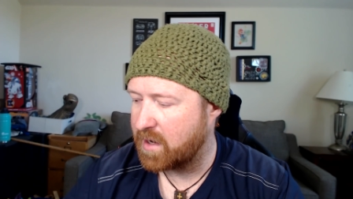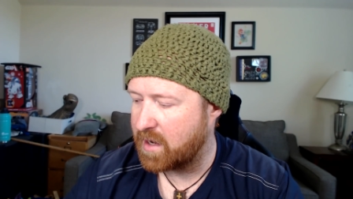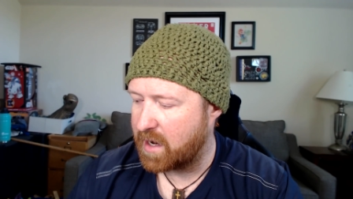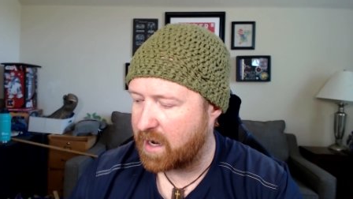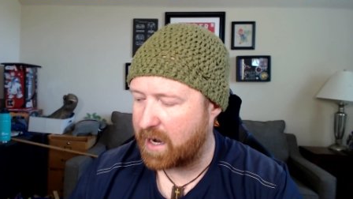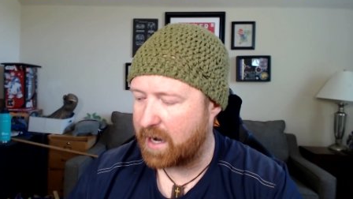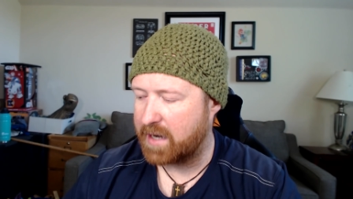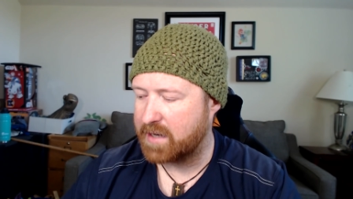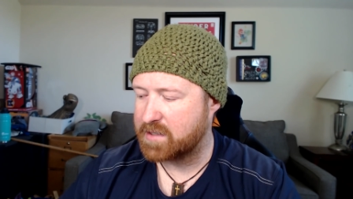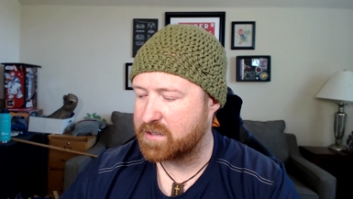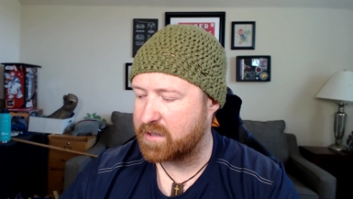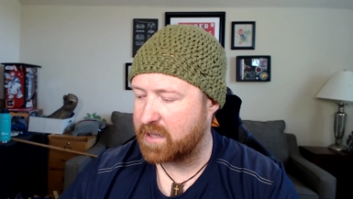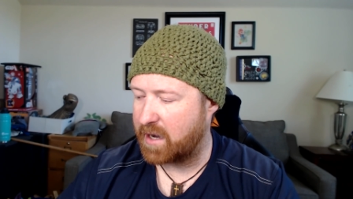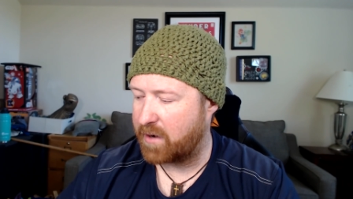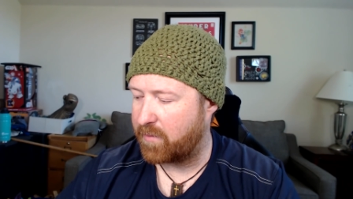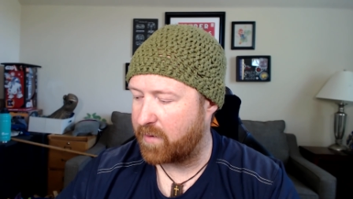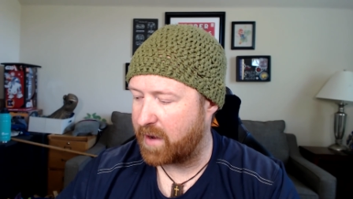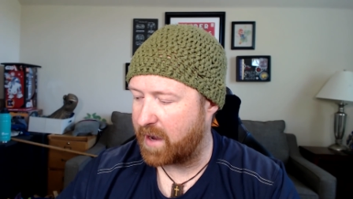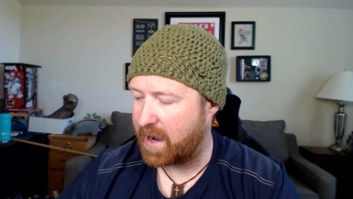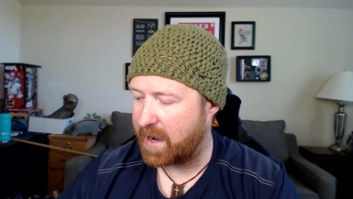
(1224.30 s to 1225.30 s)
uh, so that
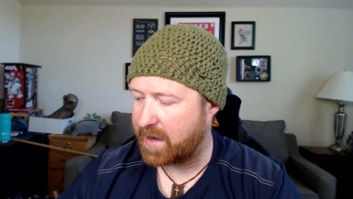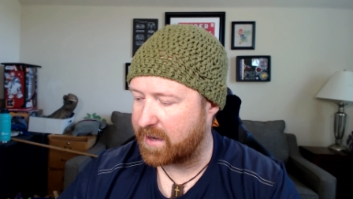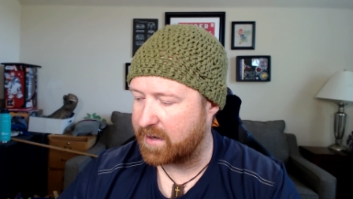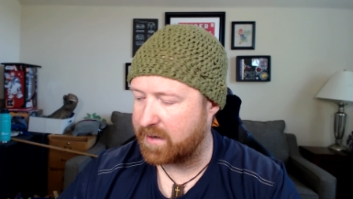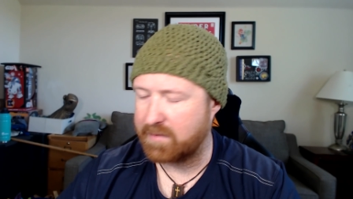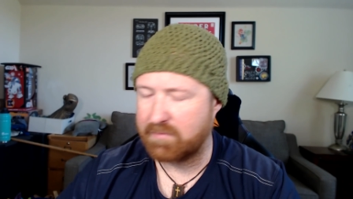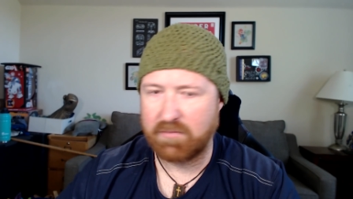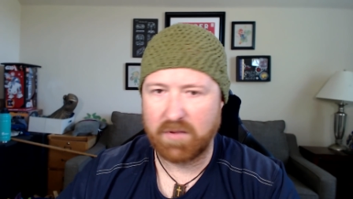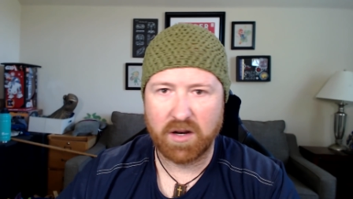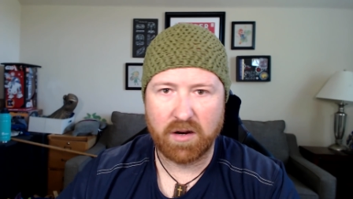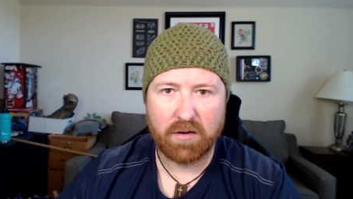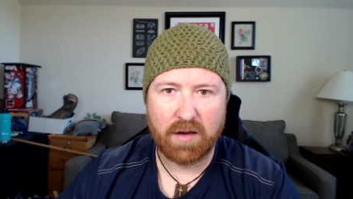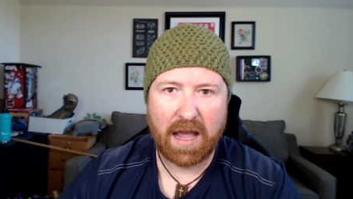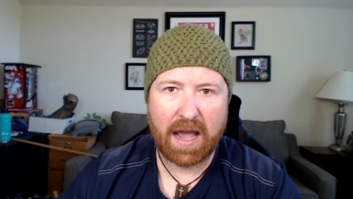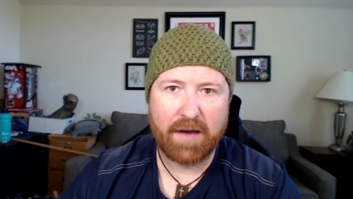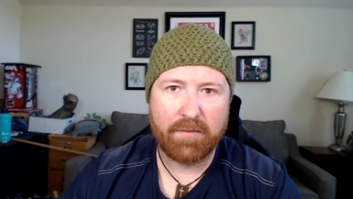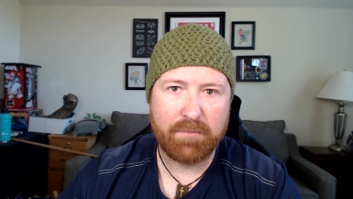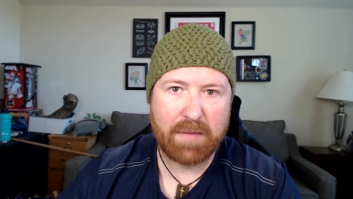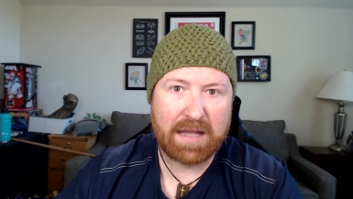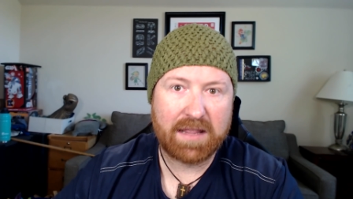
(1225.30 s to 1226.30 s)
way I can you know
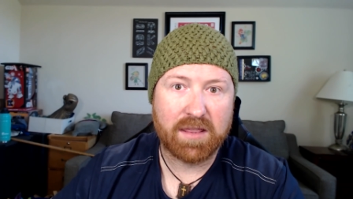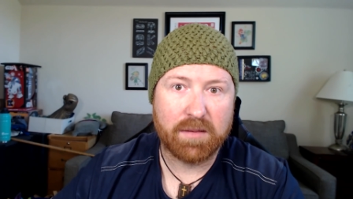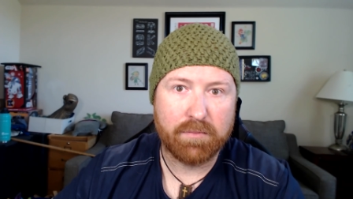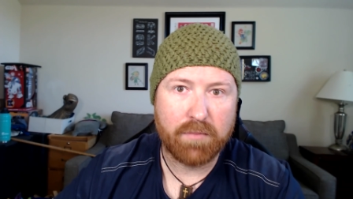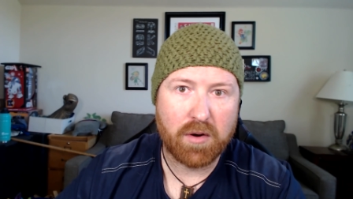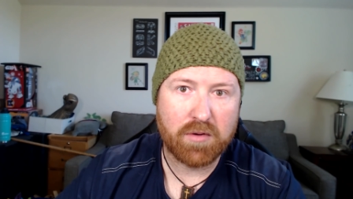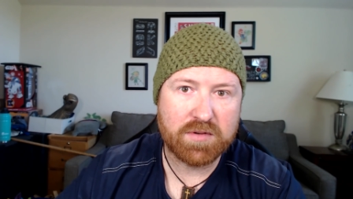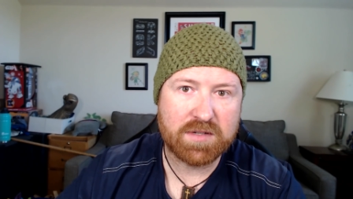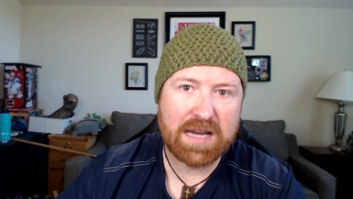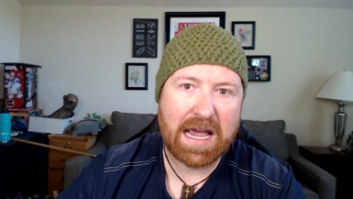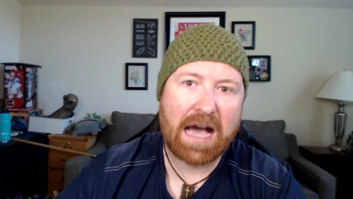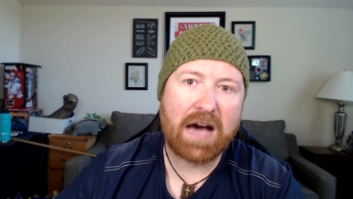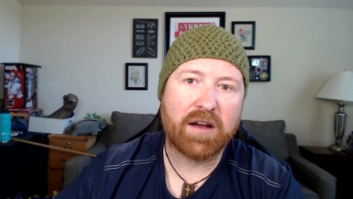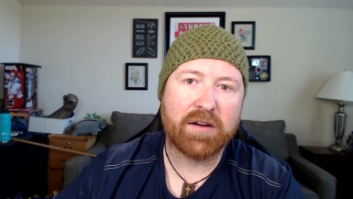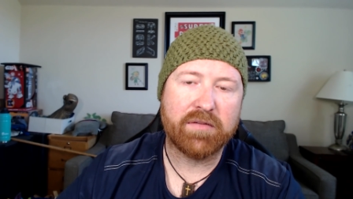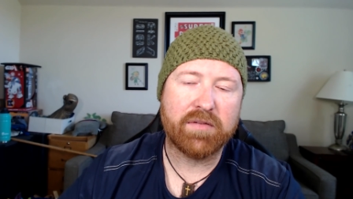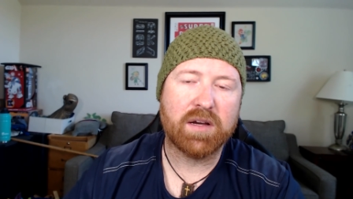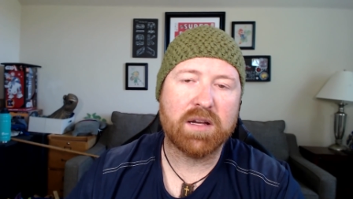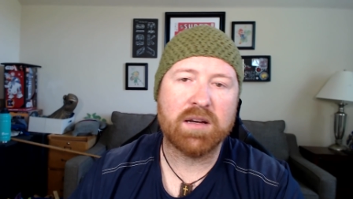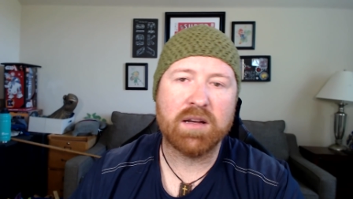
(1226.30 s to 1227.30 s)
ha- make the most out
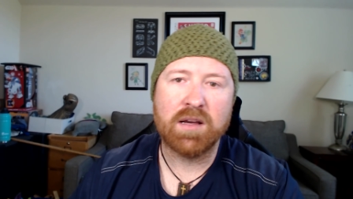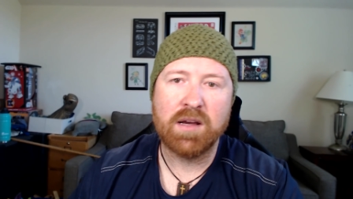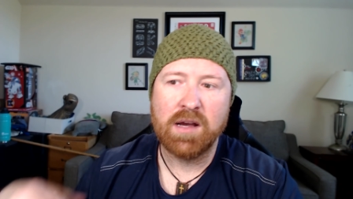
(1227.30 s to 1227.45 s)
of it